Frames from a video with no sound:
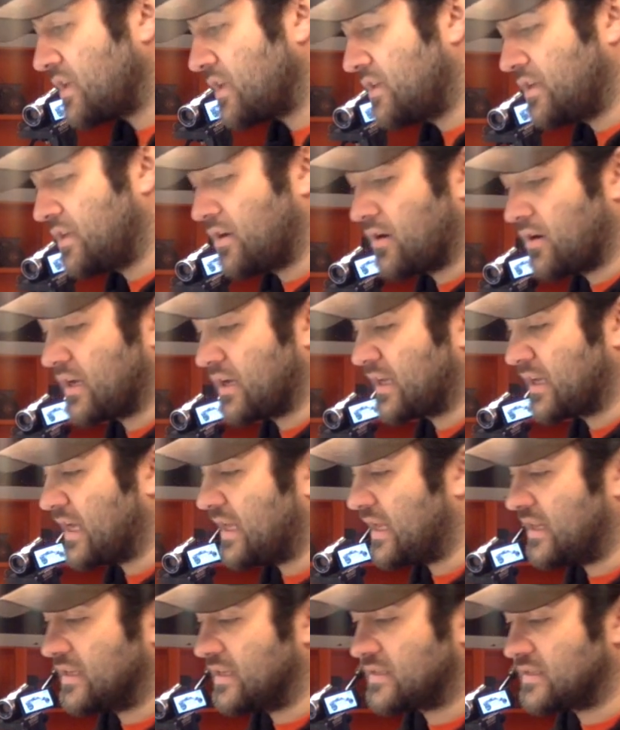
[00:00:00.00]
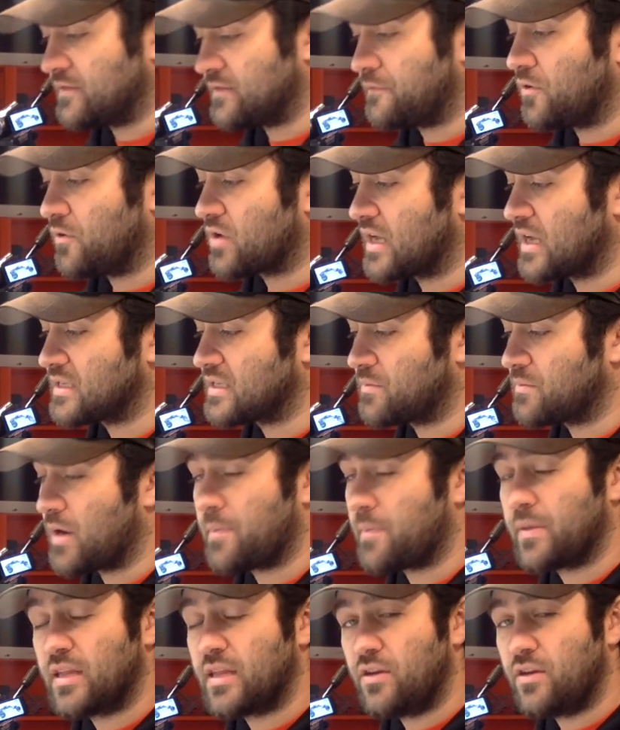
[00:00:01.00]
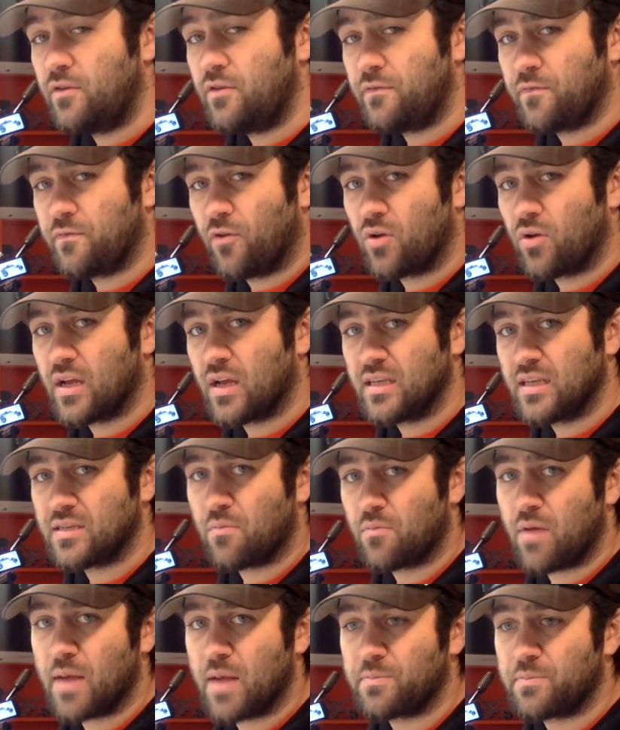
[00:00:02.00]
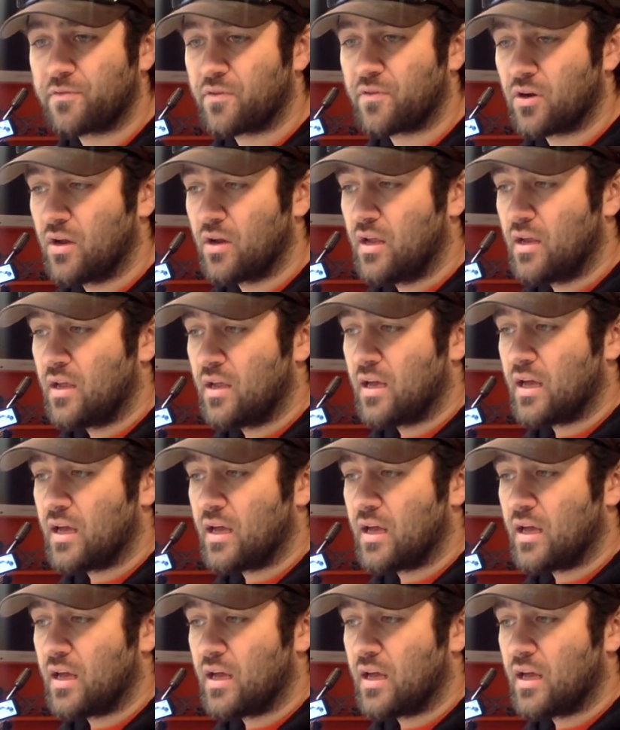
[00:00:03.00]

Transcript: You know, again, this is a full custom wrap, and they do full custom wraps for